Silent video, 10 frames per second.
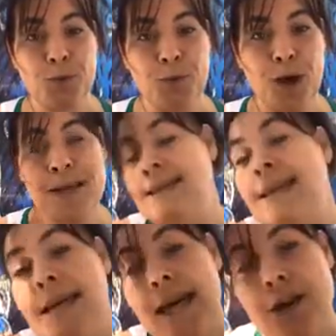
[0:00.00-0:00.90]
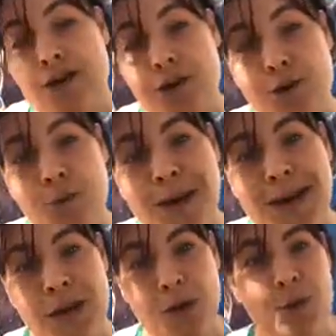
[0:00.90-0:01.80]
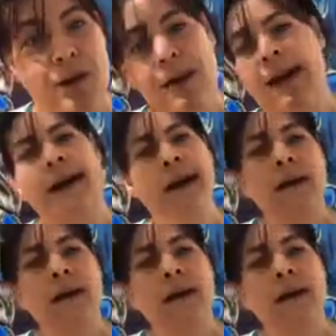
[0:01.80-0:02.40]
a teenager when you were like,